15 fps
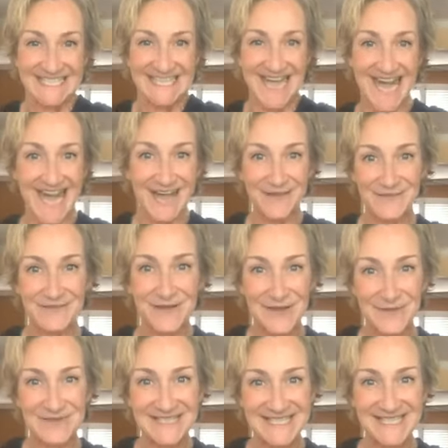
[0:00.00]
higher
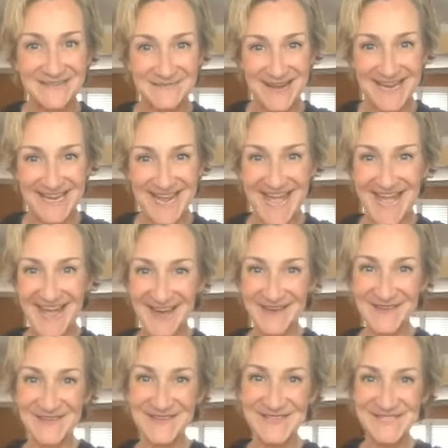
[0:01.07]
frequency right
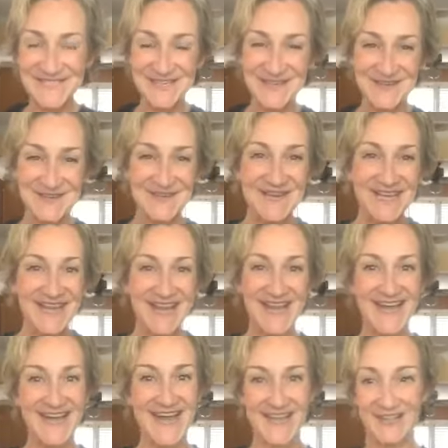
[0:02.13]
now. So
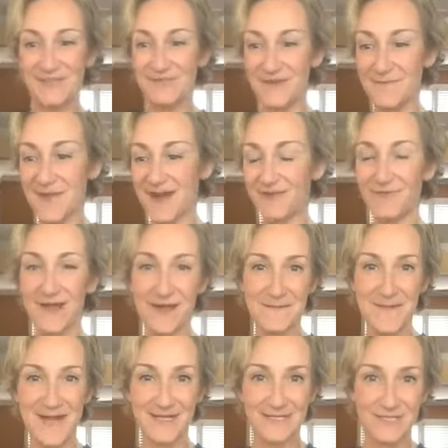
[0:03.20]
I highly
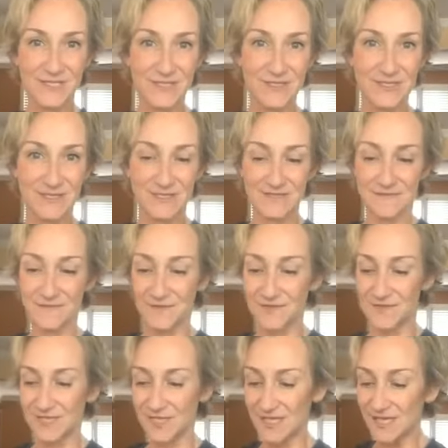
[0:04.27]
recommend using a
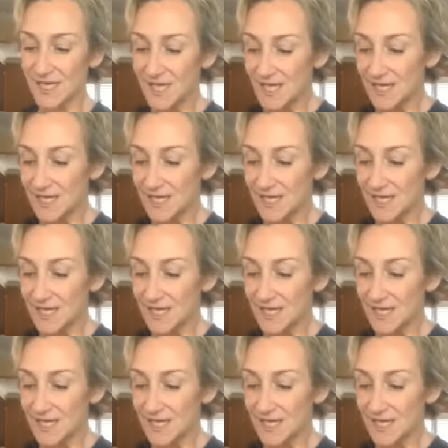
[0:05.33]
diffuser.